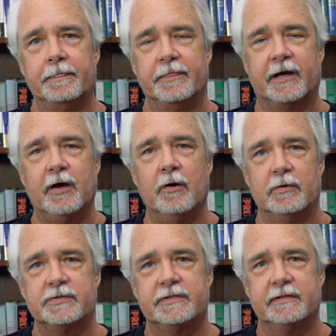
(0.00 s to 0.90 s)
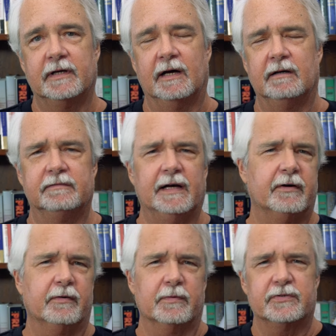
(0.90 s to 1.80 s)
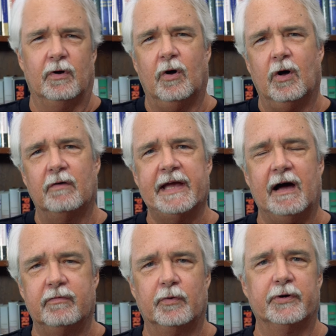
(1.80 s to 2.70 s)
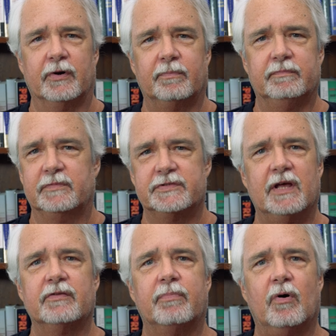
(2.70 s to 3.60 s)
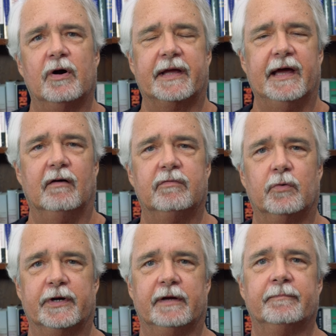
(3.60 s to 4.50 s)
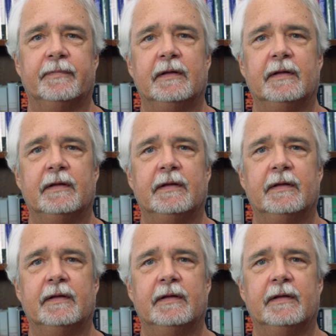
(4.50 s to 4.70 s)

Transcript: the coast of, I don't know, it was all of California, southern part of California,